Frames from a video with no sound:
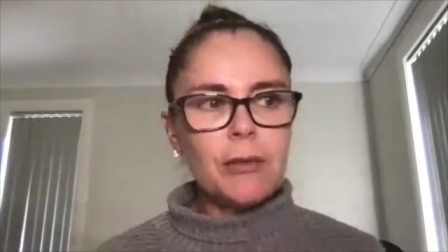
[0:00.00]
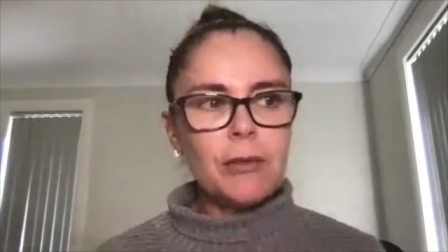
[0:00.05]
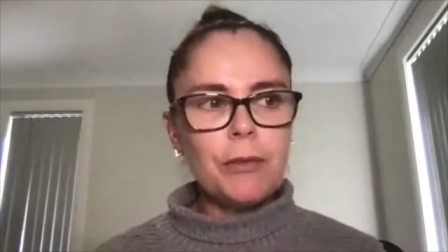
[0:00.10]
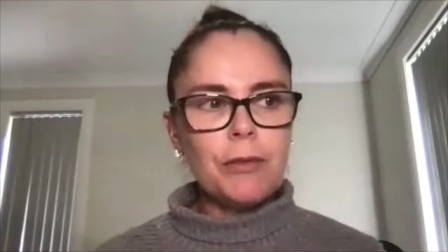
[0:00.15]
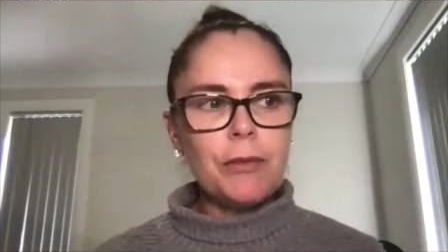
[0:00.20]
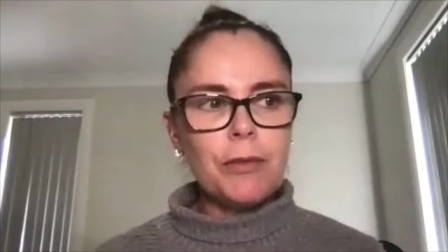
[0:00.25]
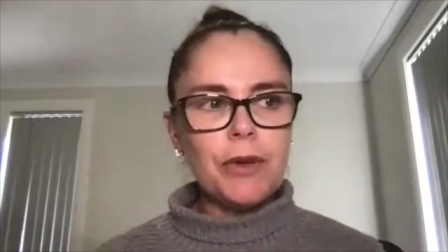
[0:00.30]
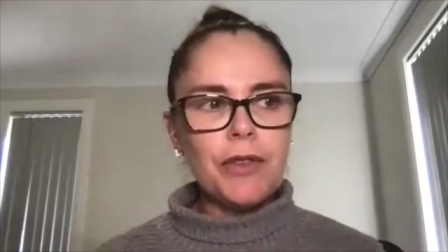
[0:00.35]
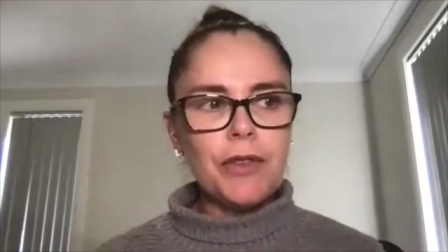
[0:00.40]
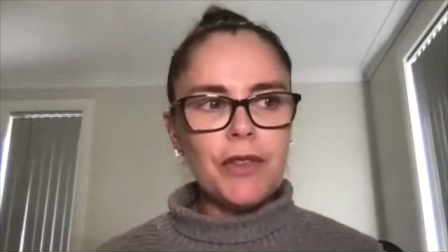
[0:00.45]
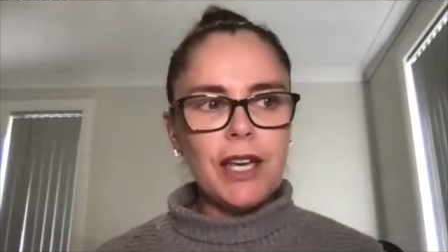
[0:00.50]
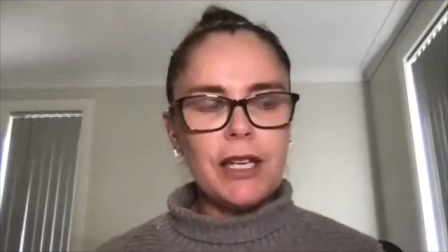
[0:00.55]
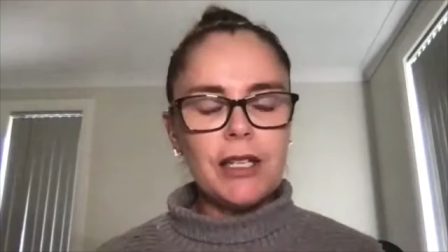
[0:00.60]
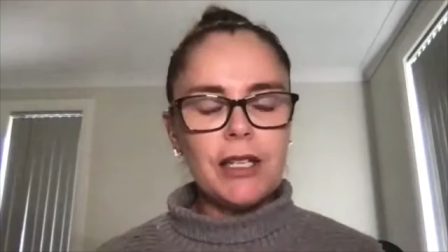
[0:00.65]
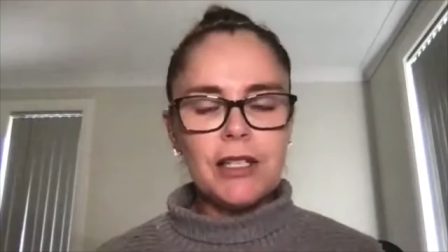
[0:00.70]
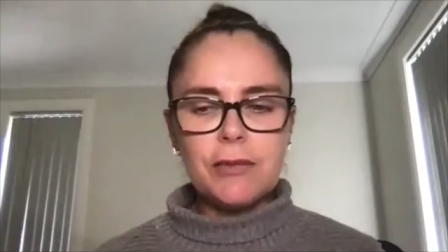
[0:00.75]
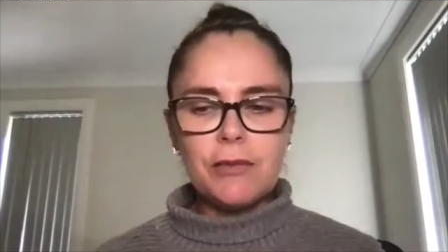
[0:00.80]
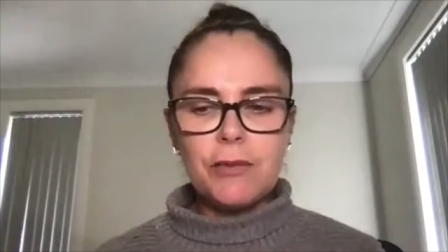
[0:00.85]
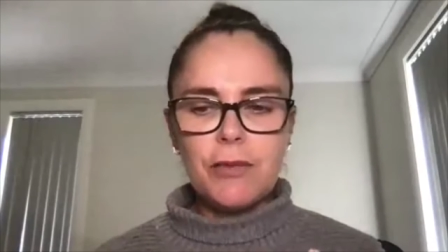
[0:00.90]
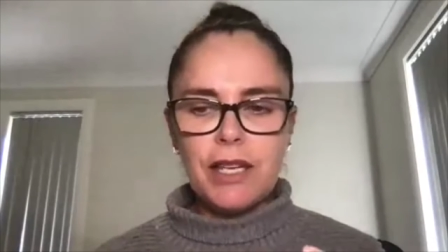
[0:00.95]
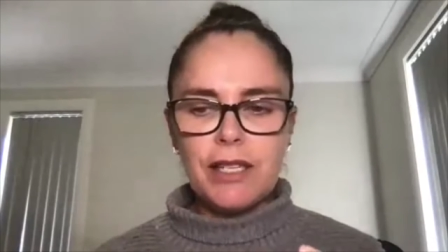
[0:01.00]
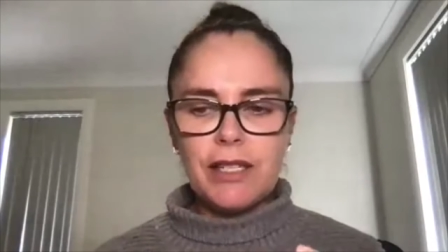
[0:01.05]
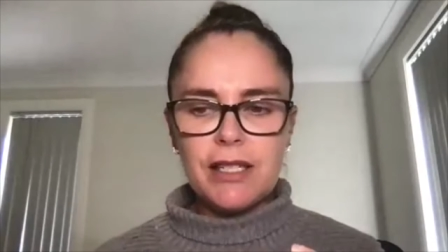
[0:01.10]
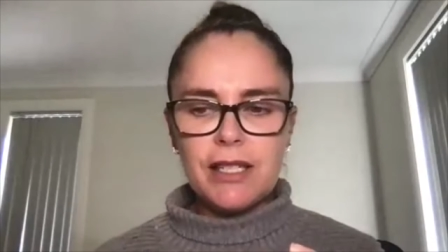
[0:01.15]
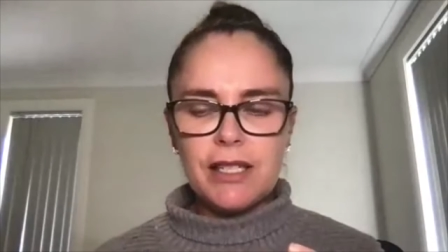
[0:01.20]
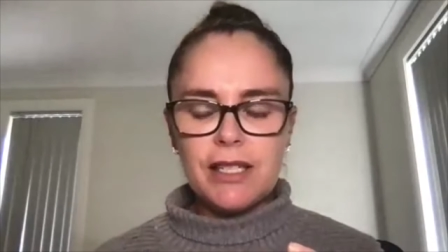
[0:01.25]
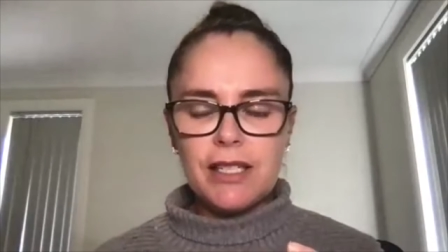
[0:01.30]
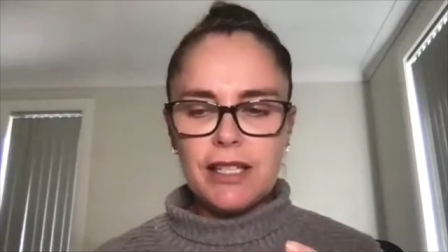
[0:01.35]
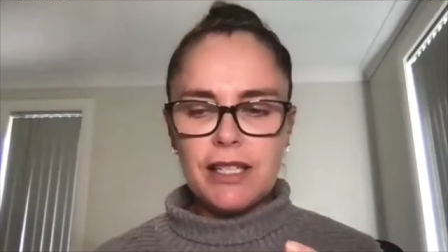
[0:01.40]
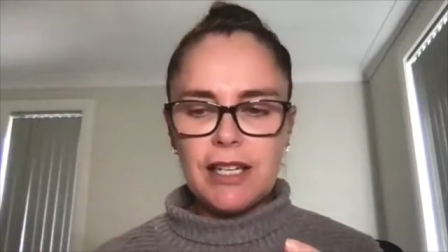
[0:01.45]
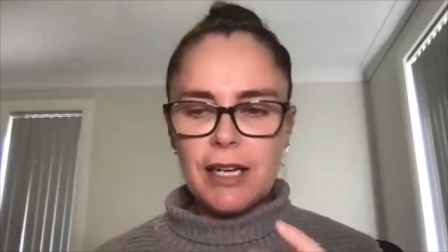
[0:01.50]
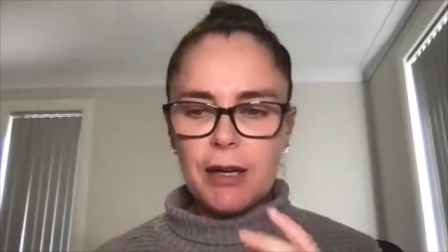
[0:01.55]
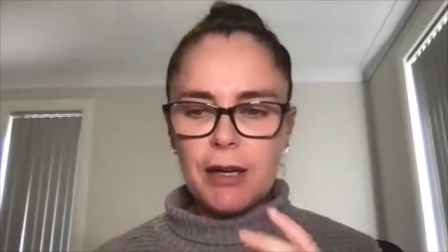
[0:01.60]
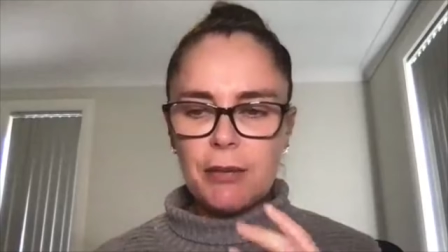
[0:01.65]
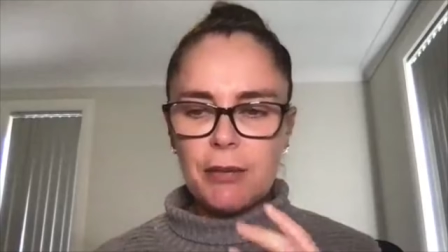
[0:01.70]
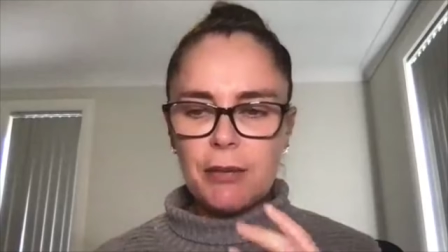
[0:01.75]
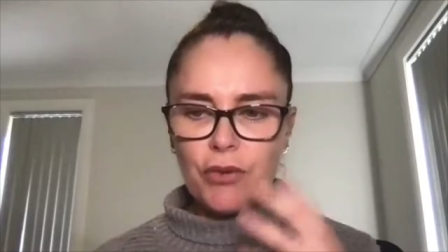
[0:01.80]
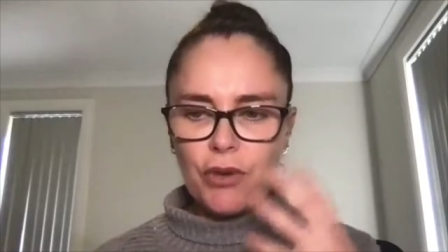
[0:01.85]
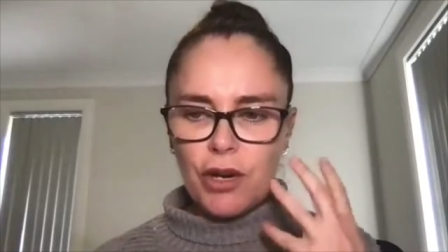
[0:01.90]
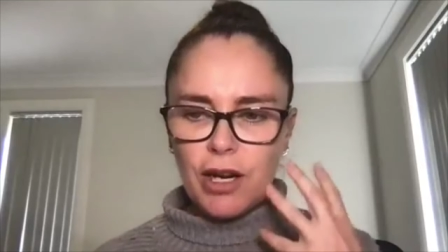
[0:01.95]
but they'd stuck a
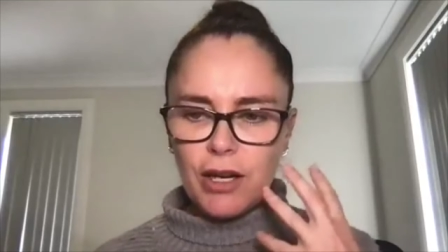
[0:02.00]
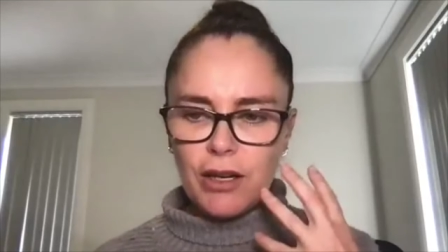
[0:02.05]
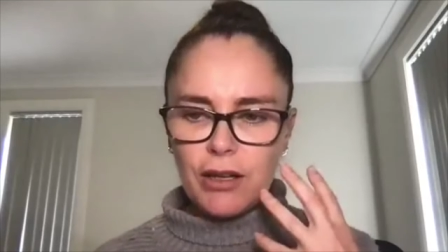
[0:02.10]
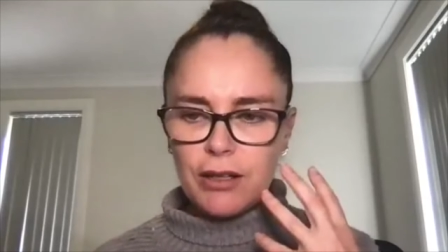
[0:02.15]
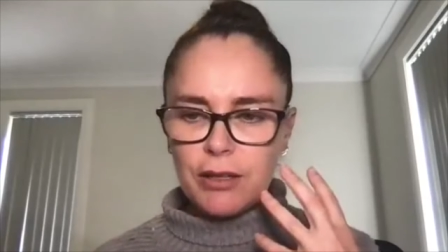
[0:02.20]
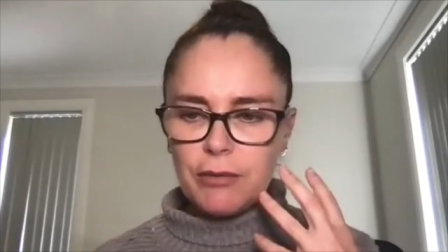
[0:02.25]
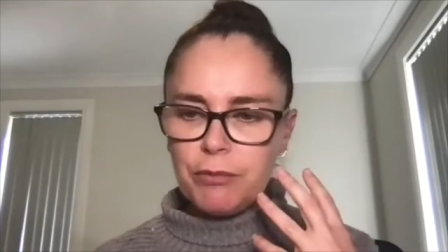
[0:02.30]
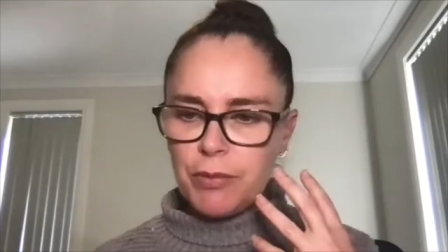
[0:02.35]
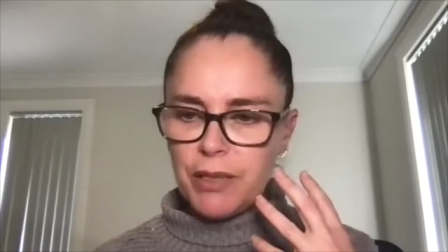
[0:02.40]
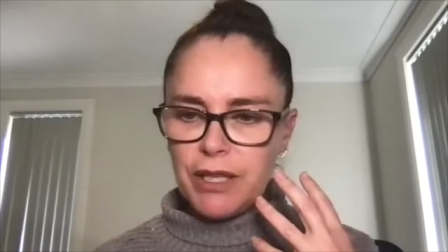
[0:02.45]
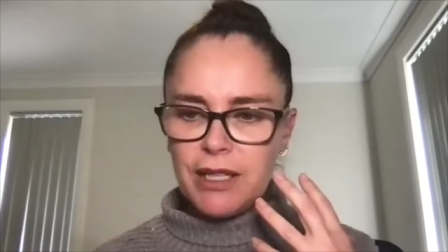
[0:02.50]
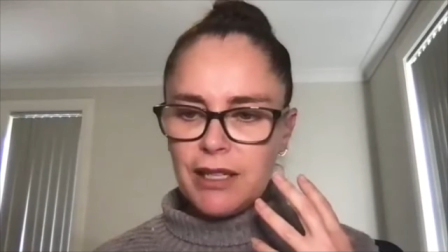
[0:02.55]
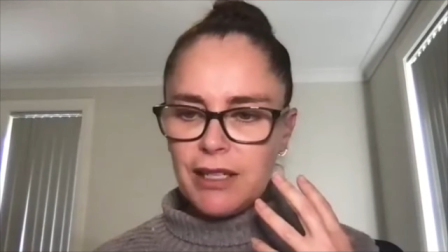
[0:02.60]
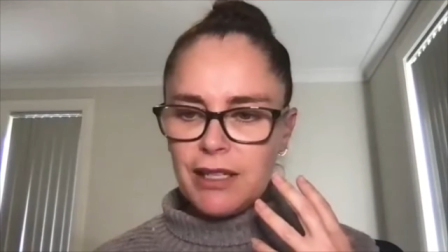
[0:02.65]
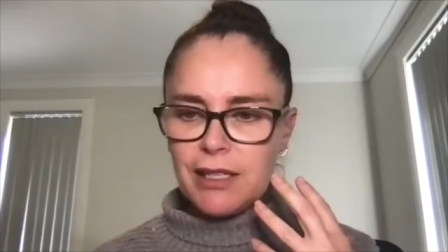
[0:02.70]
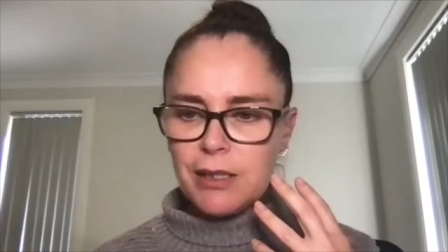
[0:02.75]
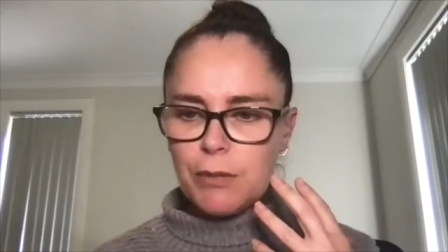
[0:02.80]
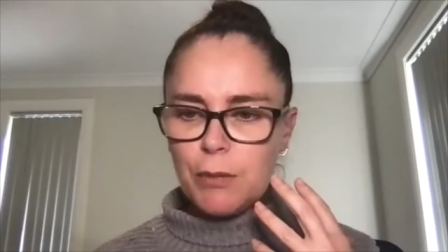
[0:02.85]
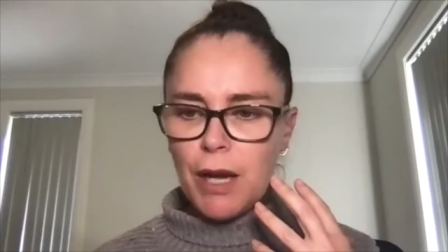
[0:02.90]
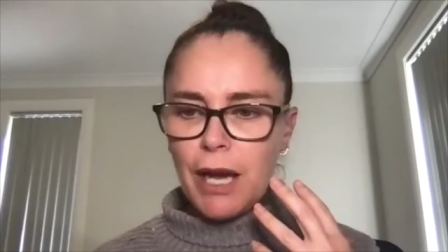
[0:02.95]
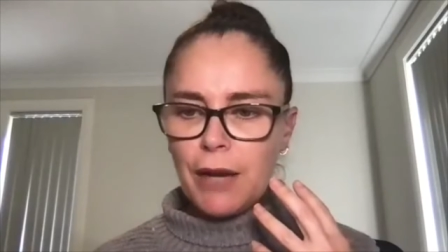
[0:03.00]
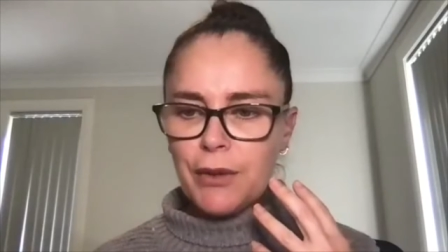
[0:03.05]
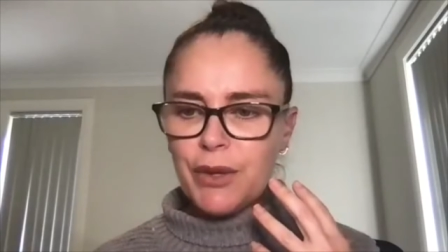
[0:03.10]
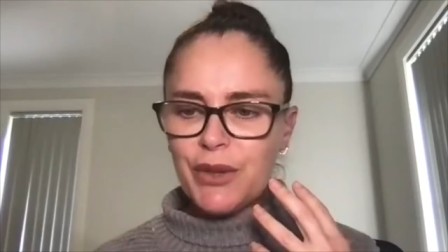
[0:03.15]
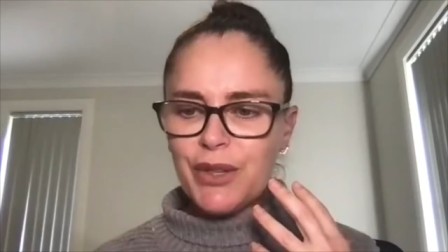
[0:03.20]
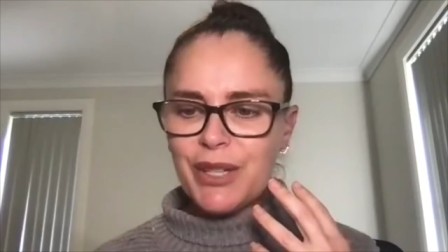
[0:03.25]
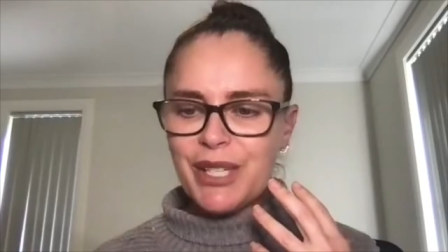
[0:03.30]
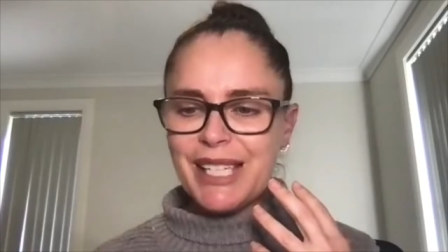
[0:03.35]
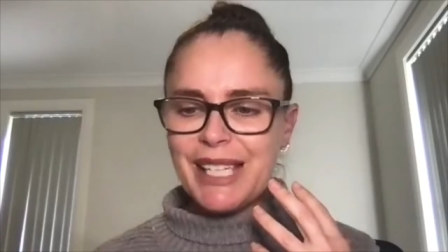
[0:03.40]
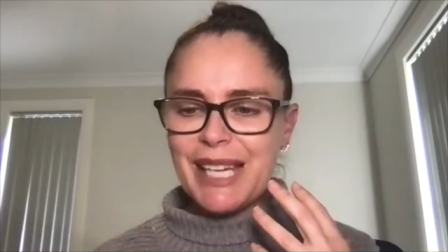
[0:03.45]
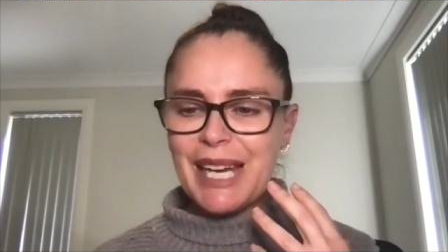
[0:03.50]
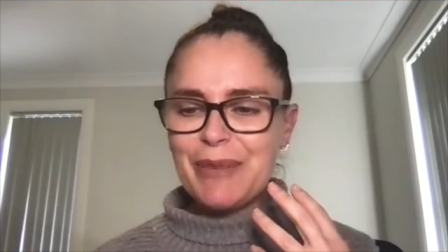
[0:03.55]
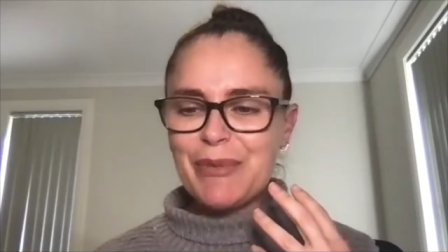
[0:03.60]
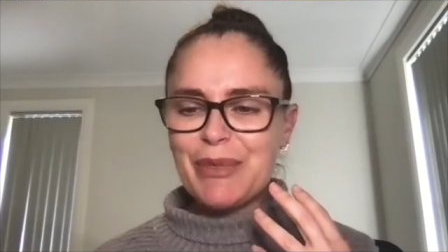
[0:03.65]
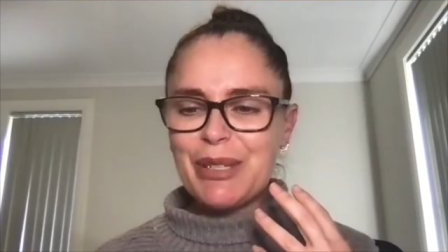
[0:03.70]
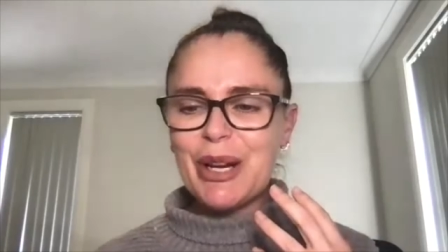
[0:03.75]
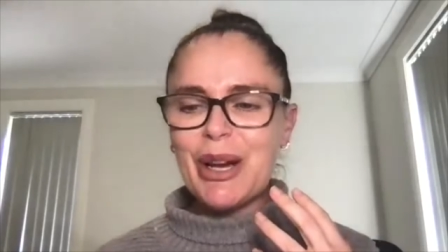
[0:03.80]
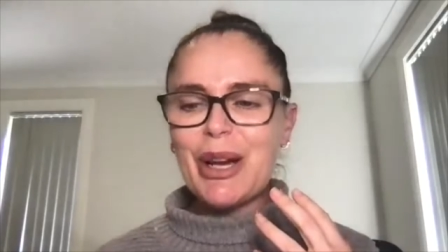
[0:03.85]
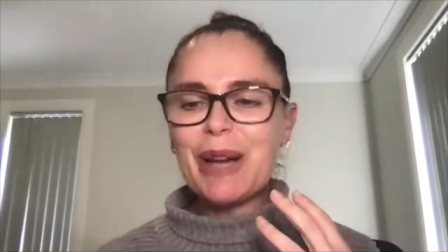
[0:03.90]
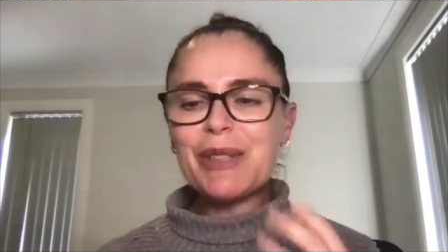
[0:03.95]
bridle and bit in its mouth at the same
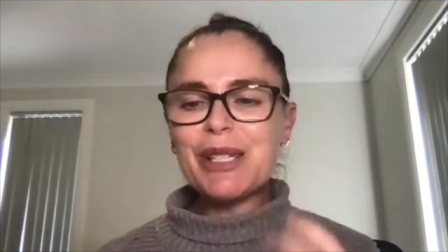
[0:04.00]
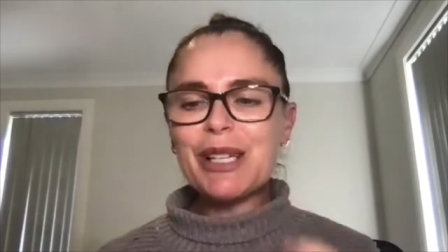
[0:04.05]
time.